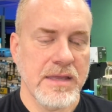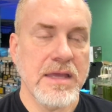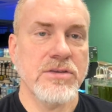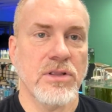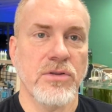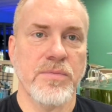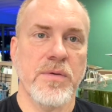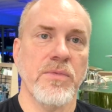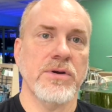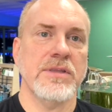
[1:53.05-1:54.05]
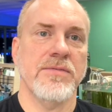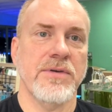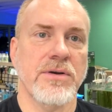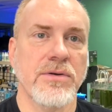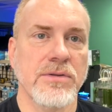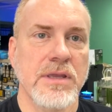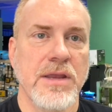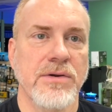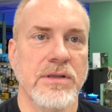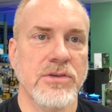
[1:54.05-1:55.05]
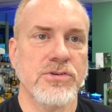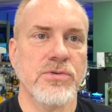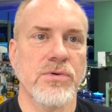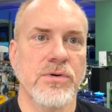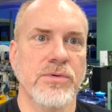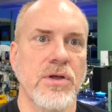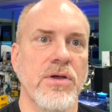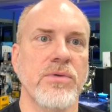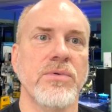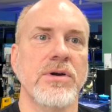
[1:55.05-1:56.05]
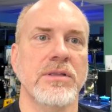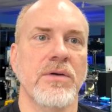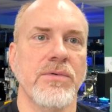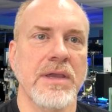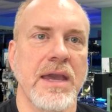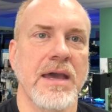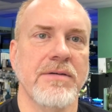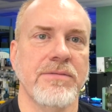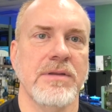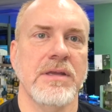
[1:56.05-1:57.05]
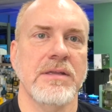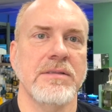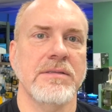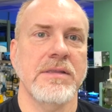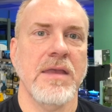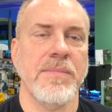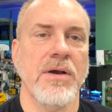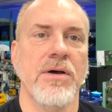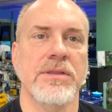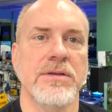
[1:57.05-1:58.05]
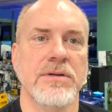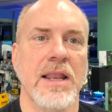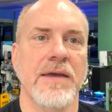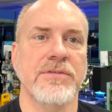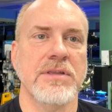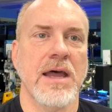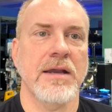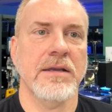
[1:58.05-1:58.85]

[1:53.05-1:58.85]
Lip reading: is a little bit more difficult here at the store with all the work that we have and keeping all the other livestock.